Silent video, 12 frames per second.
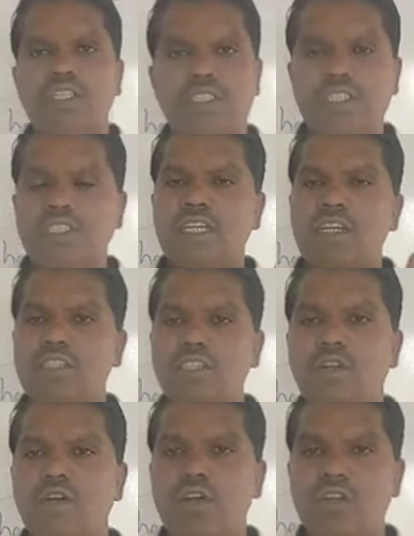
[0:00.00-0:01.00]
These
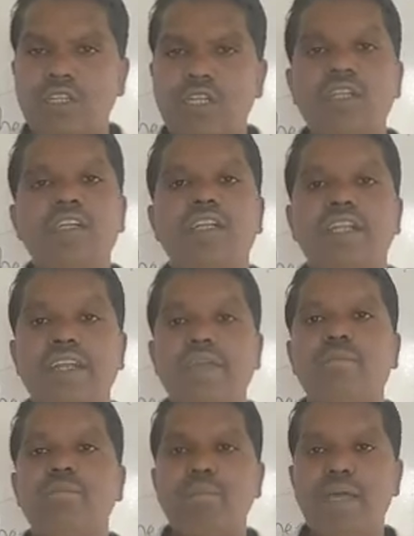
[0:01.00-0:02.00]
are called the
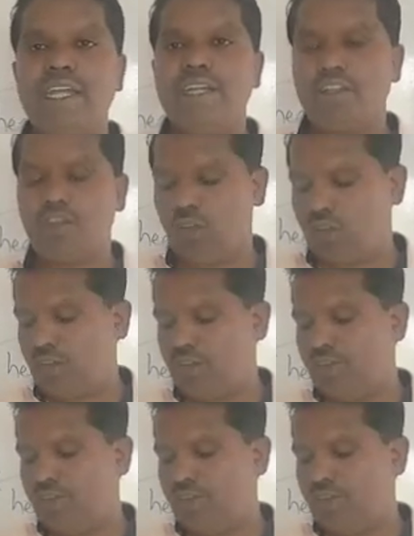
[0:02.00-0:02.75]
name parent rock.